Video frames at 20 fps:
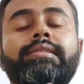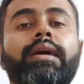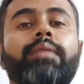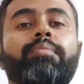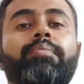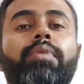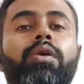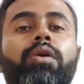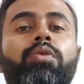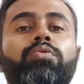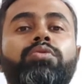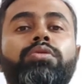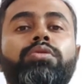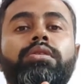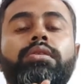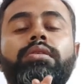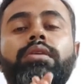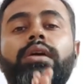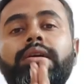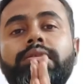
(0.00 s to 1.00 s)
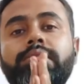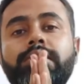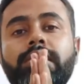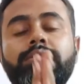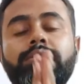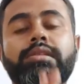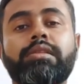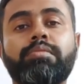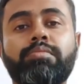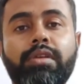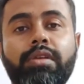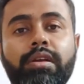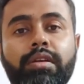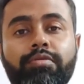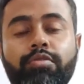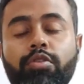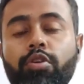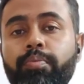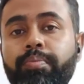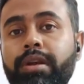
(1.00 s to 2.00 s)
about a sustainable
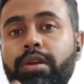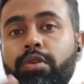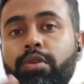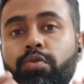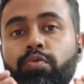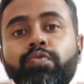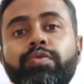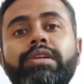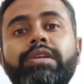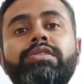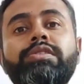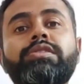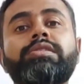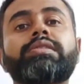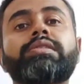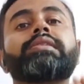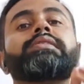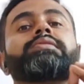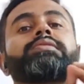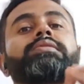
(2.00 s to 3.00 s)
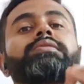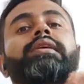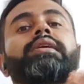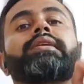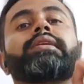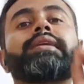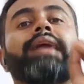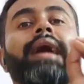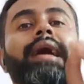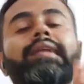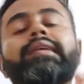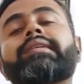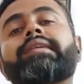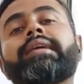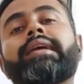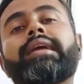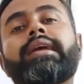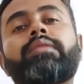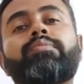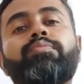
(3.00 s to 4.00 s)
development, which is a direct
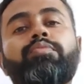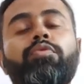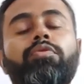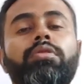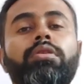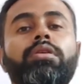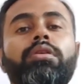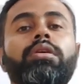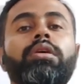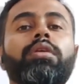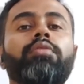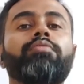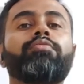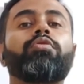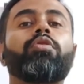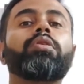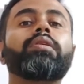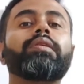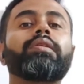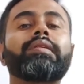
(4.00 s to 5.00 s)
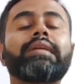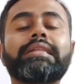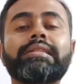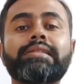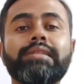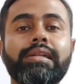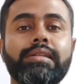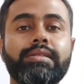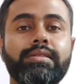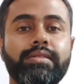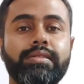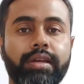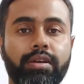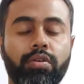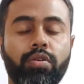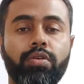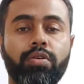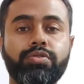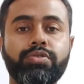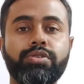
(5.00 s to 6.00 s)
input for green skills
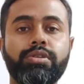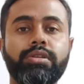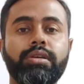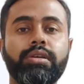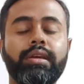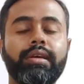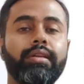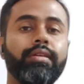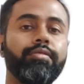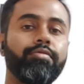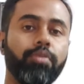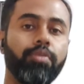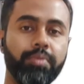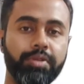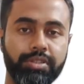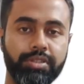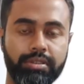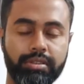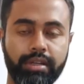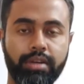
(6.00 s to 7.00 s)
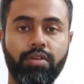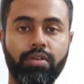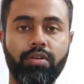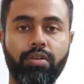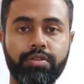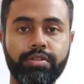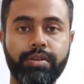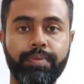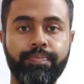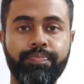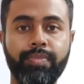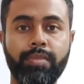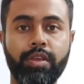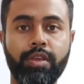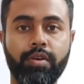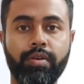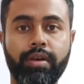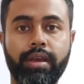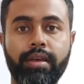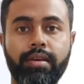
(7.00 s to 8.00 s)
technology in information technology.
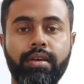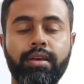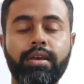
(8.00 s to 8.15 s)
Okay,